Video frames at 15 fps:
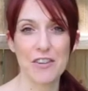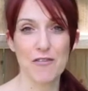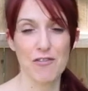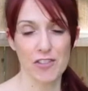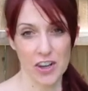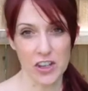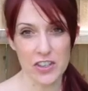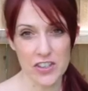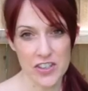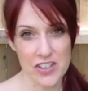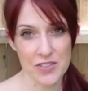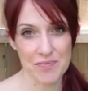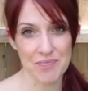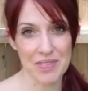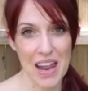
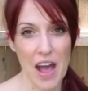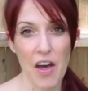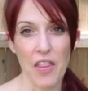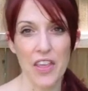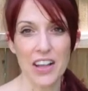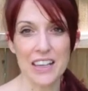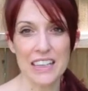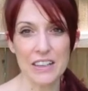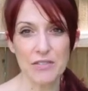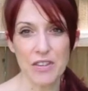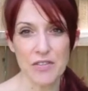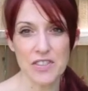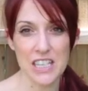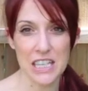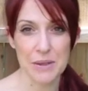first. Now the Clean
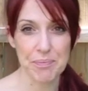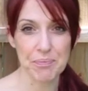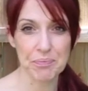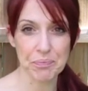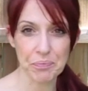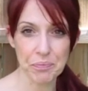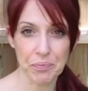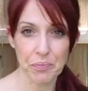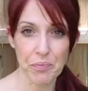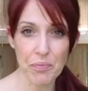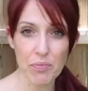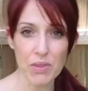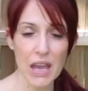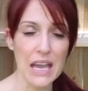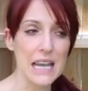15
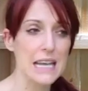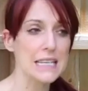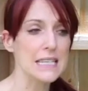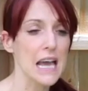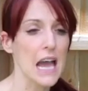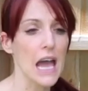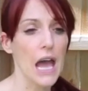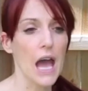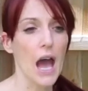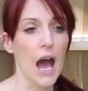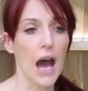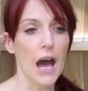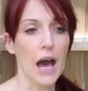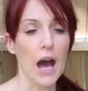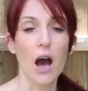is,
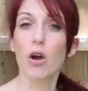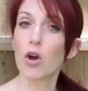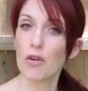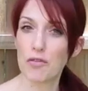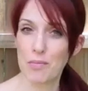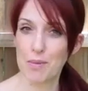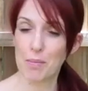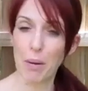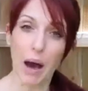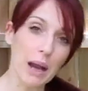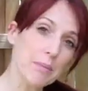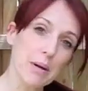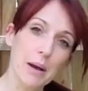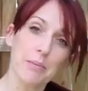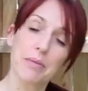I'll go from the
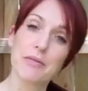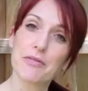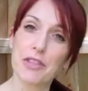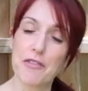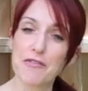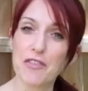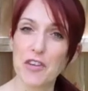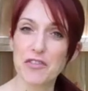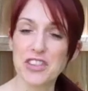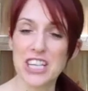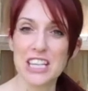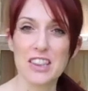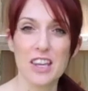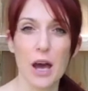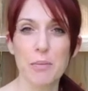bottom up, the
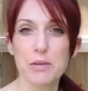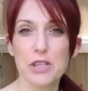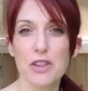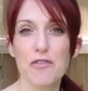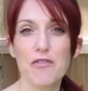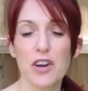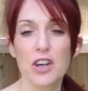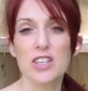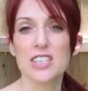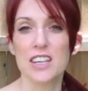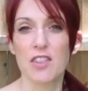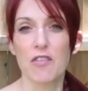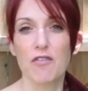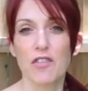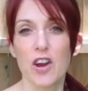15th up to the first,
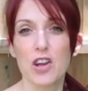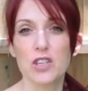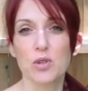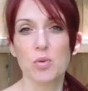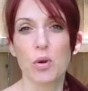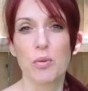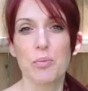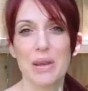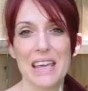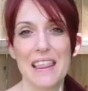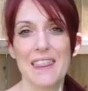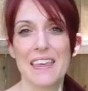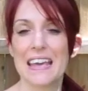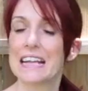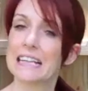and the first will be
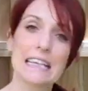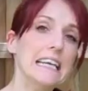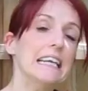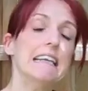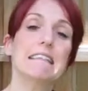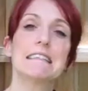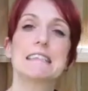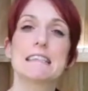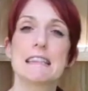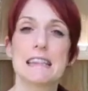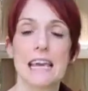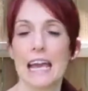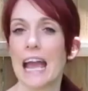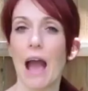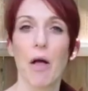the cleanest
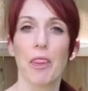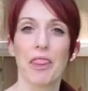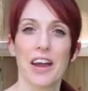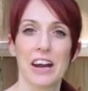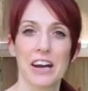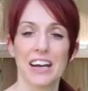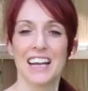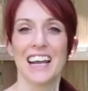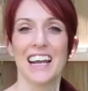thing out there.